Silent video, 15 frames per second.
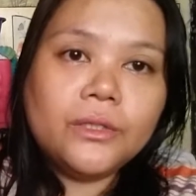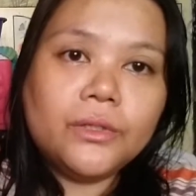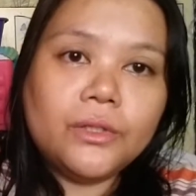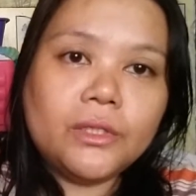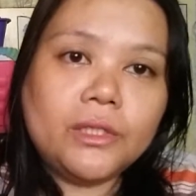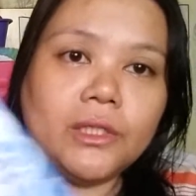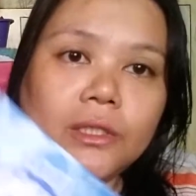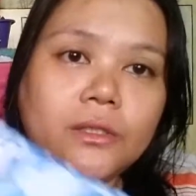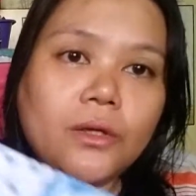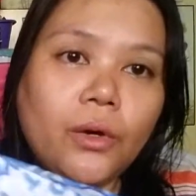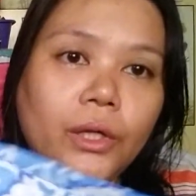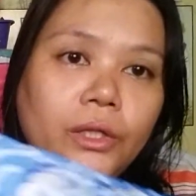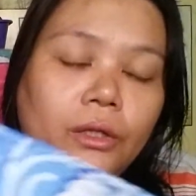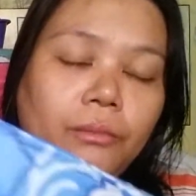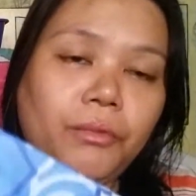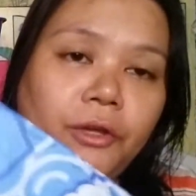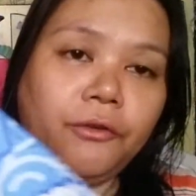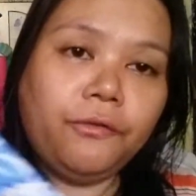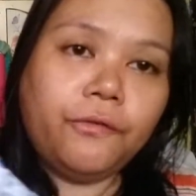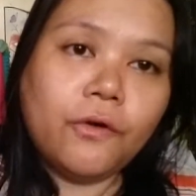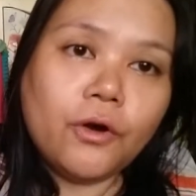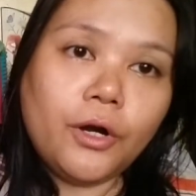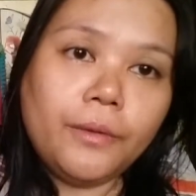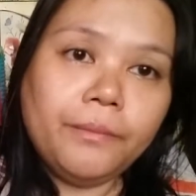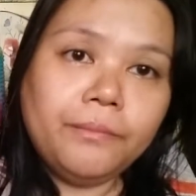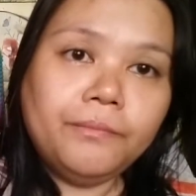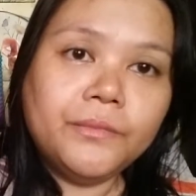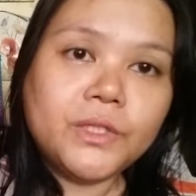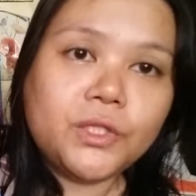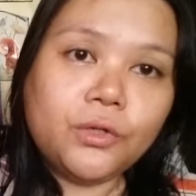So this is going to be for
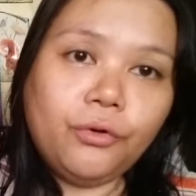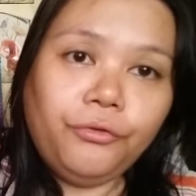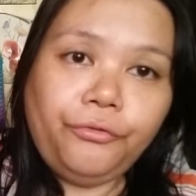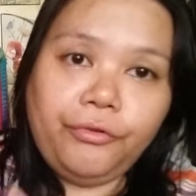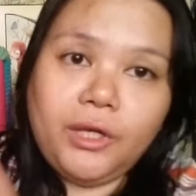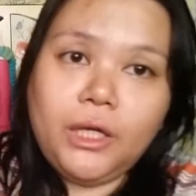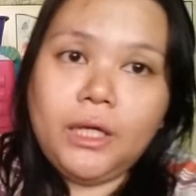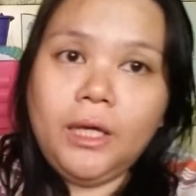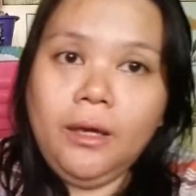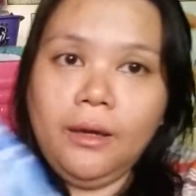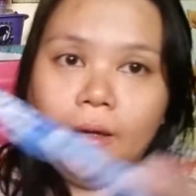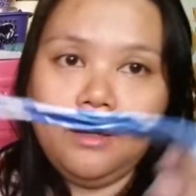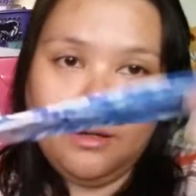Sophie.